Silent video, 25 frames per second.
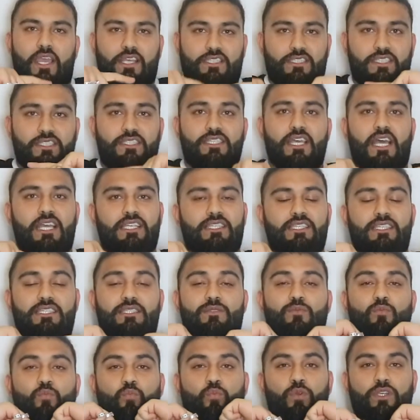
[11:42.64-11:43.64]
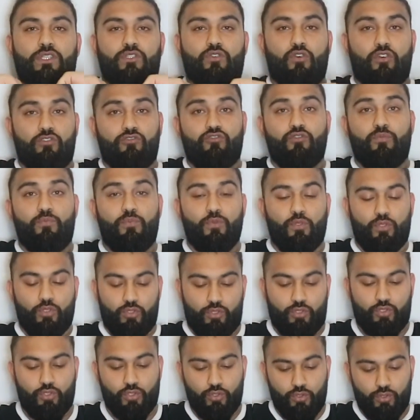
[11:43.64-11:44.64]
Exercises which contribute
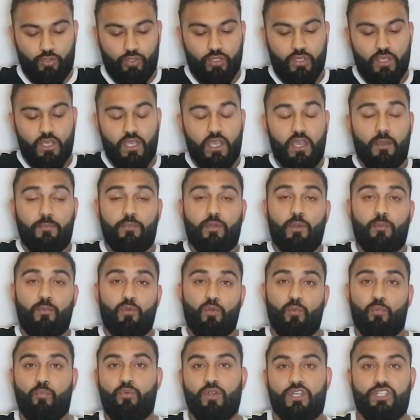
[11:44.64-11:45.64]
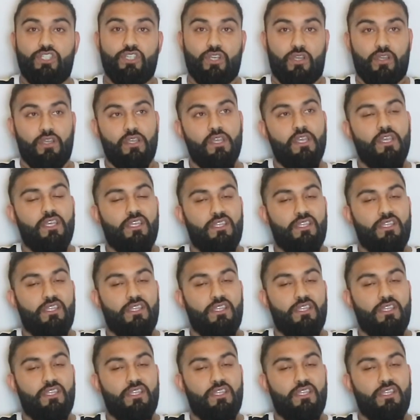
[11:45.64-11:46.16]
to abdominal pressure,